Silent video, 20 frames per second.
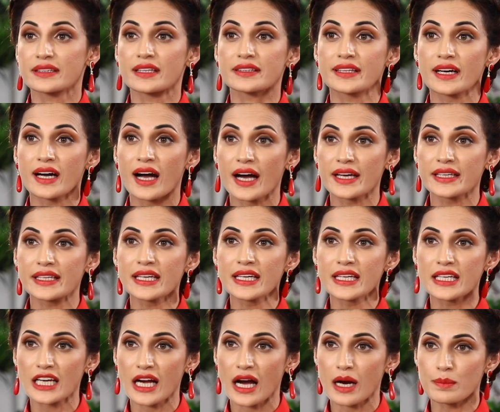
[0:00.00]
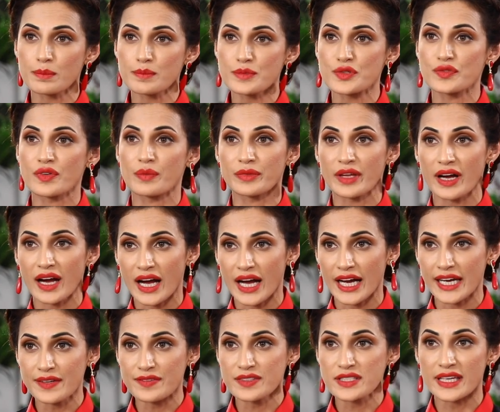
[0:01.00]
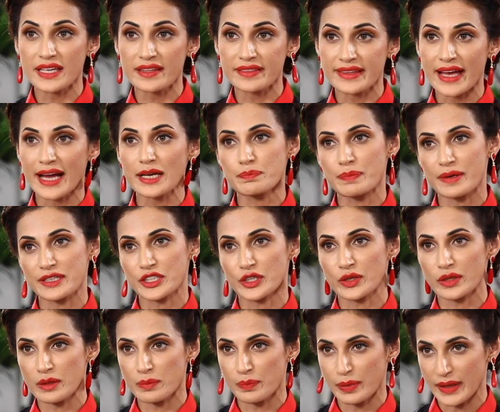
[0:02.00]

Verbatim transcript: that the honey comes from the hives in that particular